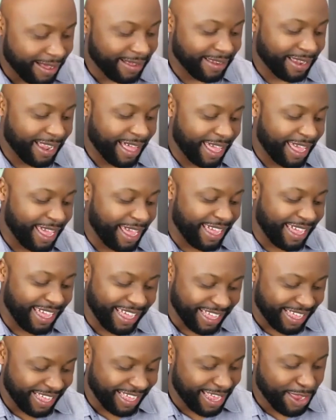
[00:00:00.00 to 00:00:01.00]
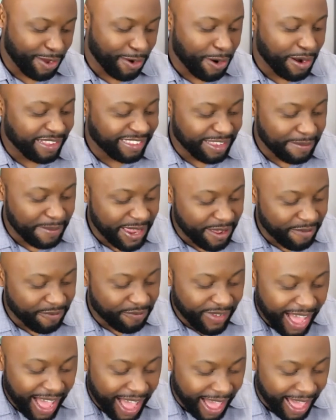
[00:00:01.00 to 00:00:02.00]
Like, you only submitted
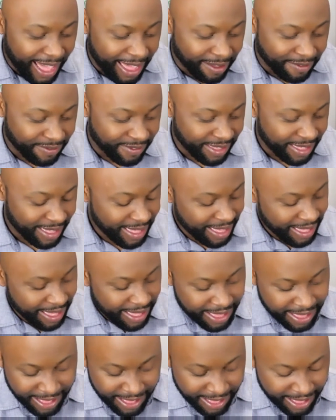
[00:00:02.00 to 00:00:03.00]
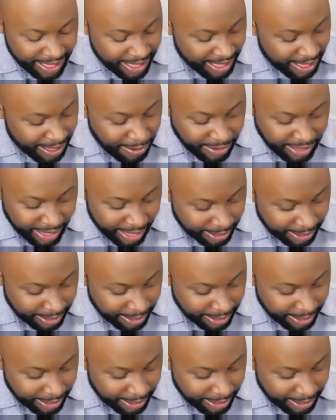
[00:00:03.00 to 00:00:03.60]
five. Okay.